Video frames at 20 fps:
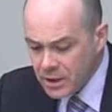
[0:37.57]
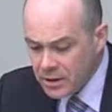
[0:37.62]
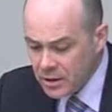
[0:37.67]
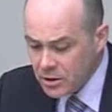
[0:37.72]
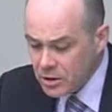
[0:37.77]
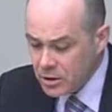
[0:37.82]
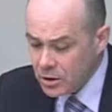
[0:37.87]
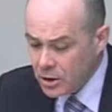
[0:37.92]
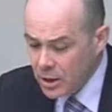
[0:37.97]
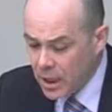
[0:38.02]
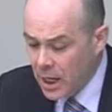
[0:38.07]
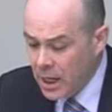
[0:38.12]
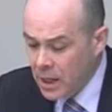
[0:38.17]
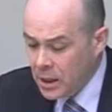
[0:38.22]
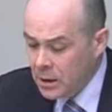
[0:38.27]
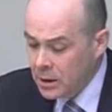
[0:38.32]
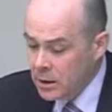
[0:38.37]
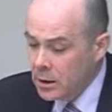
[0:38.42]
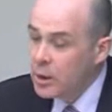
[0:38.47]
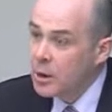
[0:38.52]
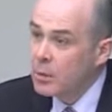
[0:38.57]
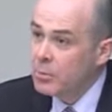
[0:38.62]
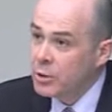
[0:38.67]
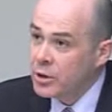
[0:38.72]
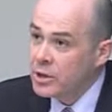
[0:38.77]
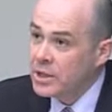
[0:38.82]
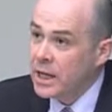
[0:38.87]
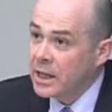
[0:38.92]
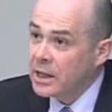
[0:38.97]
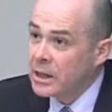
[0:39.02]
that you can
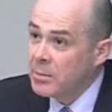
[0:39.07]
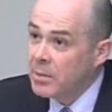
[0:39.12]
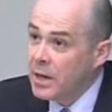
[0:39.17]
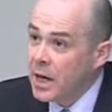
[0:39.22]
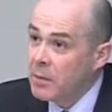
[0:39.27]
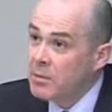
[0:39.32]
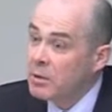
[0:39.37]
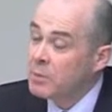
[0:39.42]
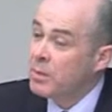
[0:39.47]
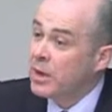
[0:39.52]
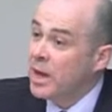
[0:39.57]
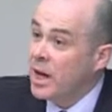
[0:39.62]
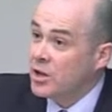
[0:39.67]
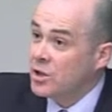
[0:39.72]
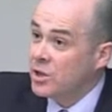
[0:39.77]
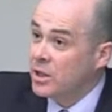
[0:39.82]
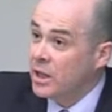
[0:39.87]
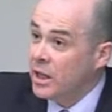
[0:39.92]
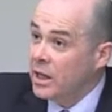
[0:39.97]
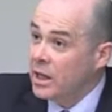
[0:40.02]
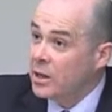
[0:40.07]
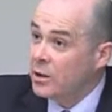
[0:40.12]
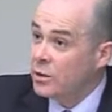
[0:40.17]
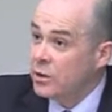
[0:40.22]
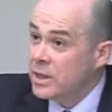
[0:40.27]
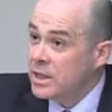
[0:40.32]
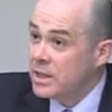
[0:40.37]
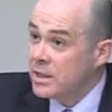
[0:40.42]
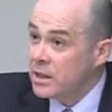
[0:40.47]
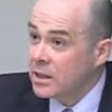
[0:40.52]
protect the payment by actually
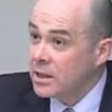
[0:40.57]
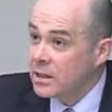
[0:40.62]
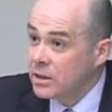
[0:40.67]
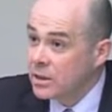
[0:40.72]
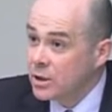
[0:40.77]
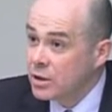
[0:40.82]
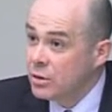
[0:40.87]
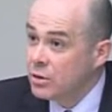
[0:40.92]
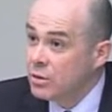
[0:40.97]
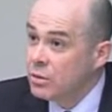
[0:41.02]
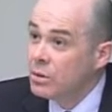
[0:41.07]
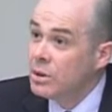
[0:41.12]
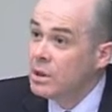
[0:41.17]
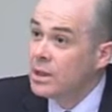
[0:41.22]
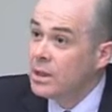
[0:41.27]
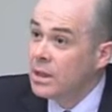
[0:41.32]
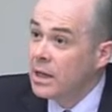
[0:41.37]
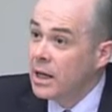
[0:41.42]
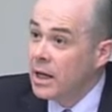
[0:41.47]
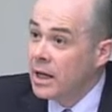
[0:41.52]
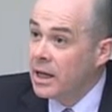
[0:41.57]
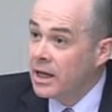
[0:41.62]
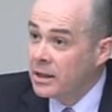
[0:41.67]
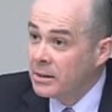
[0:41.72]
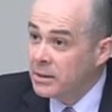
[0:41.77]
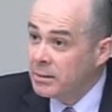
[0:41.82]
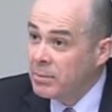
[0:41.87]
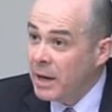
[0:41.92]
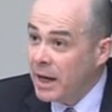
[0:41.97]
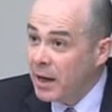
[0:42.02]
increasing it to
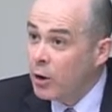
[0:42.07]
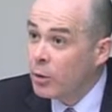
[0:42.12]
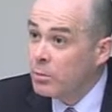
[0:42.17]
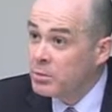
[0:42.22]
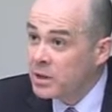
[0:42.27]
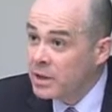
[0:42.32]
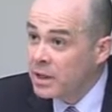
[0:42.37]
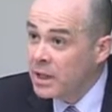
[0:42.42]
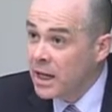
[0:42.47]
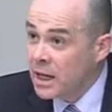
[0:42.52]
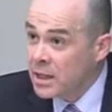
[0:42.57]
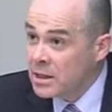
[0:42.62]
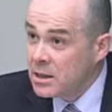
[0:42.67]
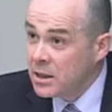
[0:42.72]
back up to the